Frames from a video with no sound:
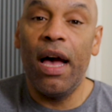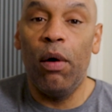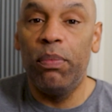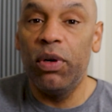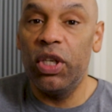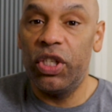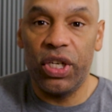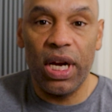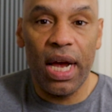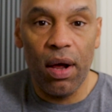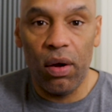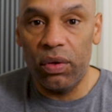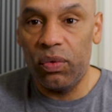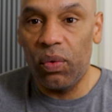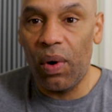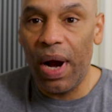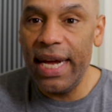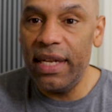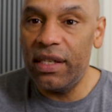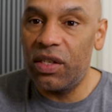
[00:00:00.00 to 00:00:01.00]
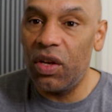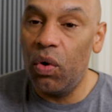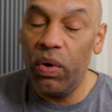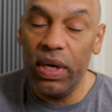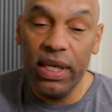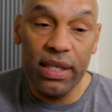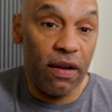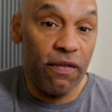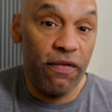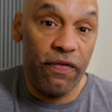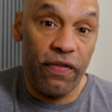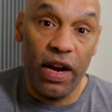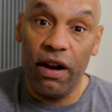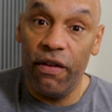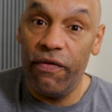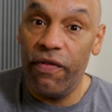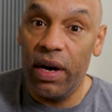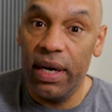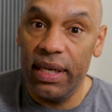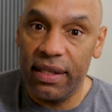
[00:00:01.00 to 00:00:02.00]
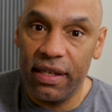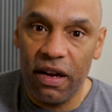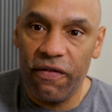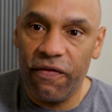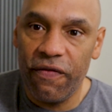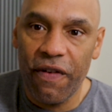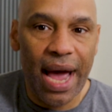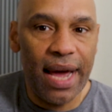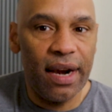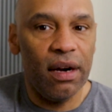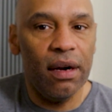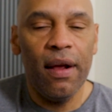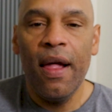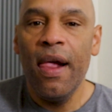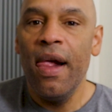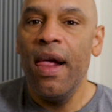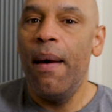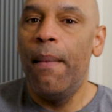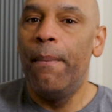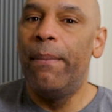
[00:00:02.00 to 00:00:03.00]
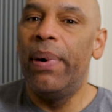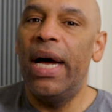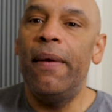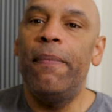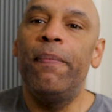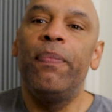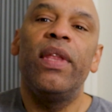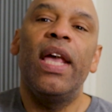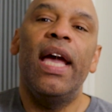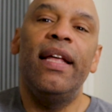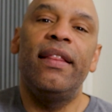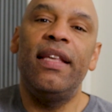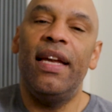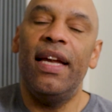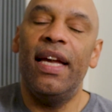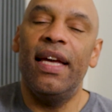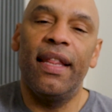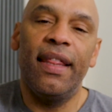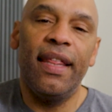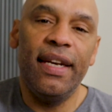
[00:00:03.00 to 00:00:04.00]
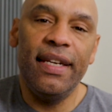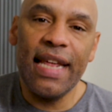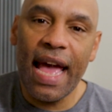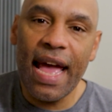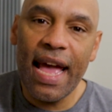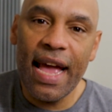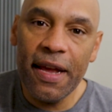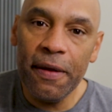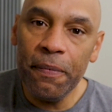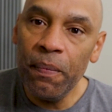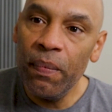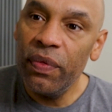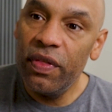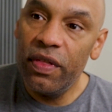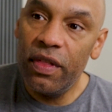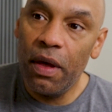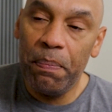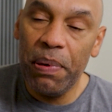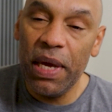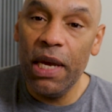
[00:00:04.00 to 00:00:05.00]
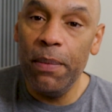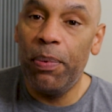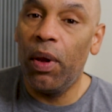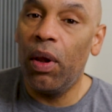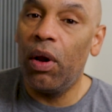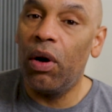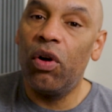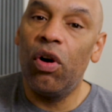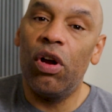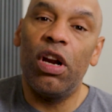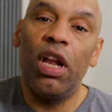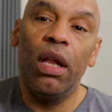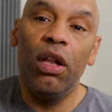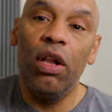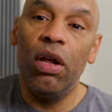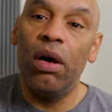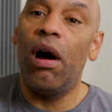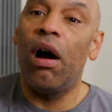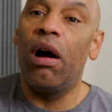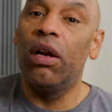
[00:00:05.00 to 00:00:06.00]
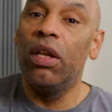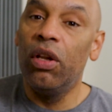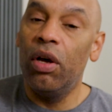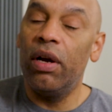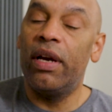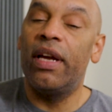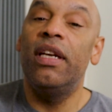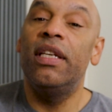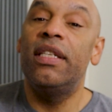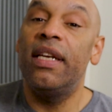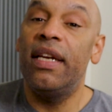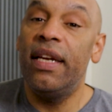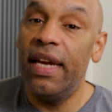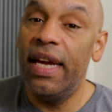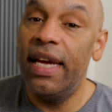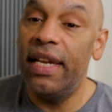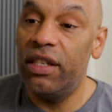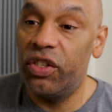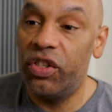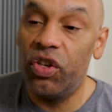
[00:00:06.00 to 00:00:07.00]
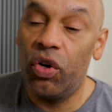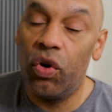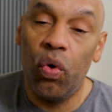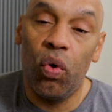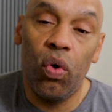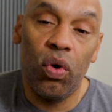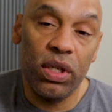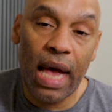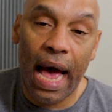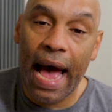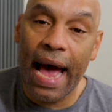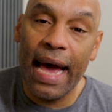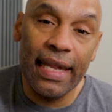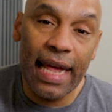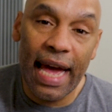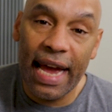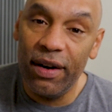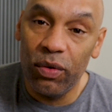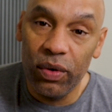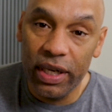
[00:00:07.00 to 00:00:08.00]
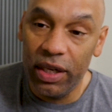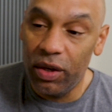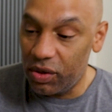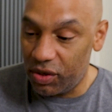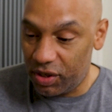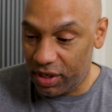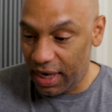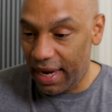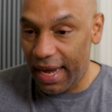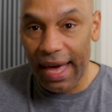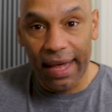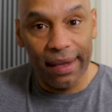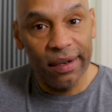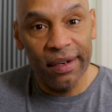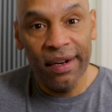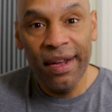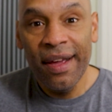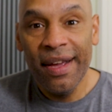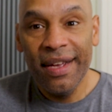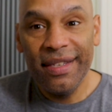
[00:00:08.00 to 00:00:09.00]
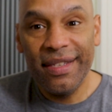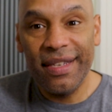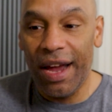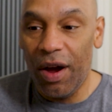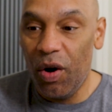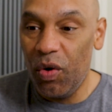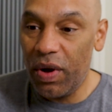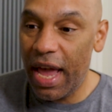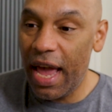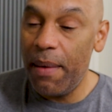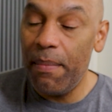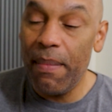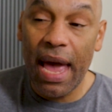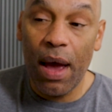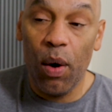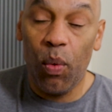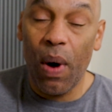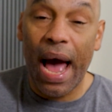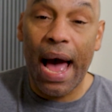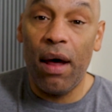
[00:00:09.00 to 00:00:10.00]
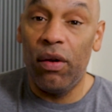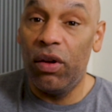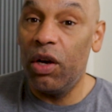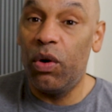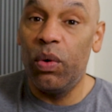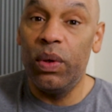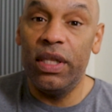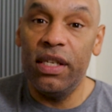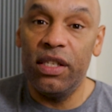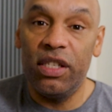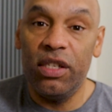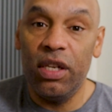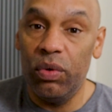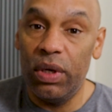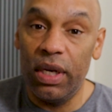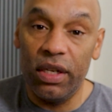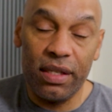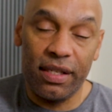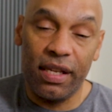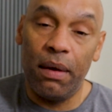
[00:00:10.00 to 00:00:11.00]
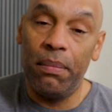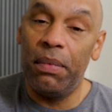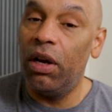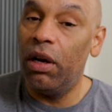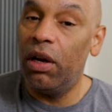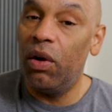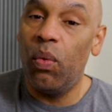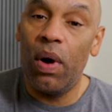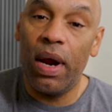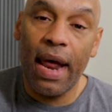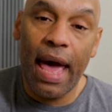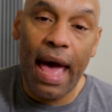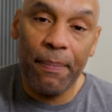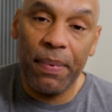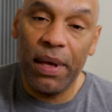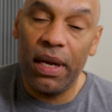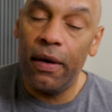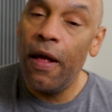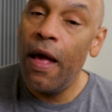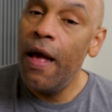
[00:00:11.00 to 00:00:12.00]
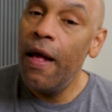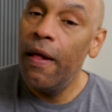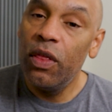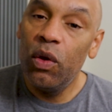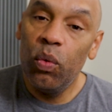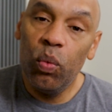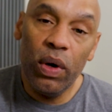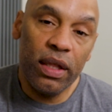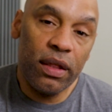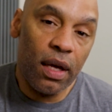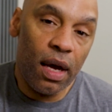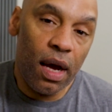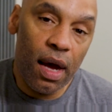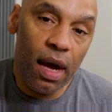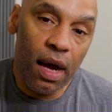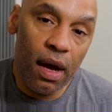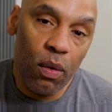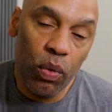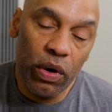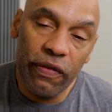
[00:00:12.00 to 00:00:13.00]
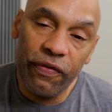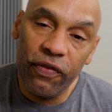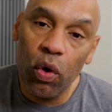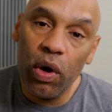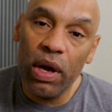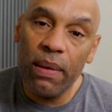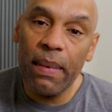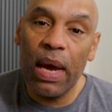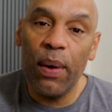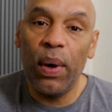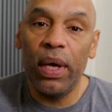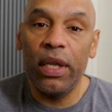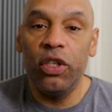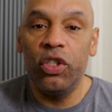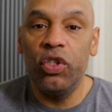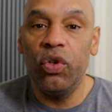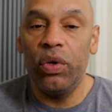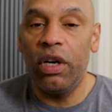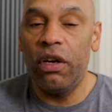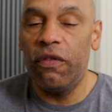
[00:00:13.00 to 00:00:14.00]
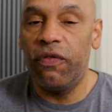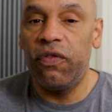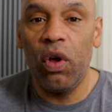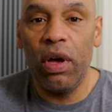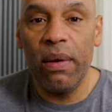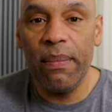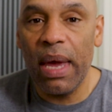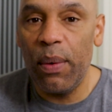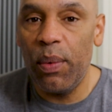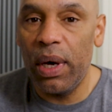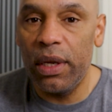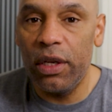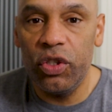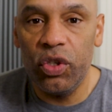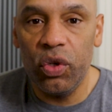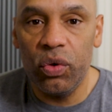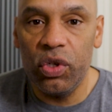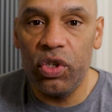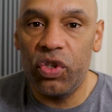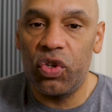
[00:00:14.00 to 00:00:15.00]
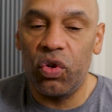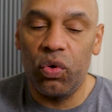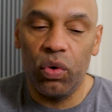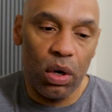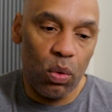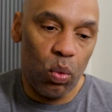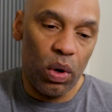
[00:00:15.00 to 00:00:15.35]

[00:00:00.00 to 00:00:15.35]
Burchell, right? So he's a very, very tough fighter. But at the end of the day, the people are looking to get Shakur's highlight reels together. Say, okay, man, wow, look what this dude. It's similar to what happened with Floyd Mayweather Jr. and Floyd Mayweather Jr.'s career.